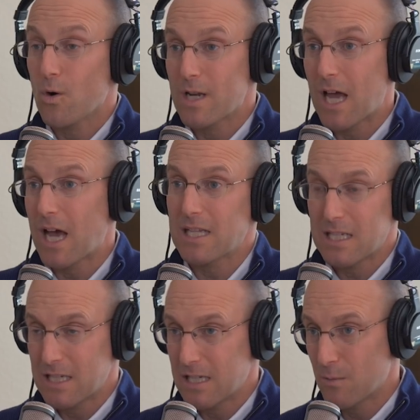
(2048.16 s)
or not
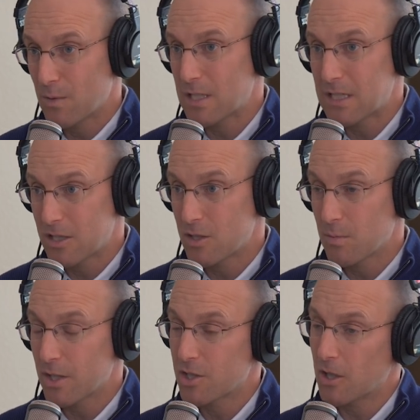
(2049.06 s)
eating and what it does your
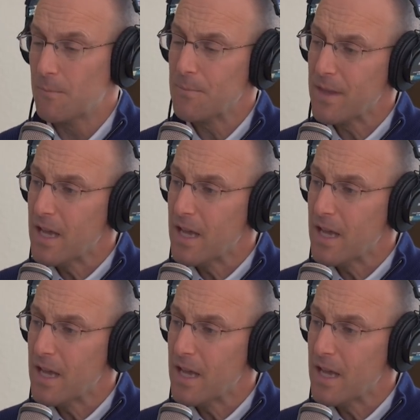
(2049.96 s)
blood sugar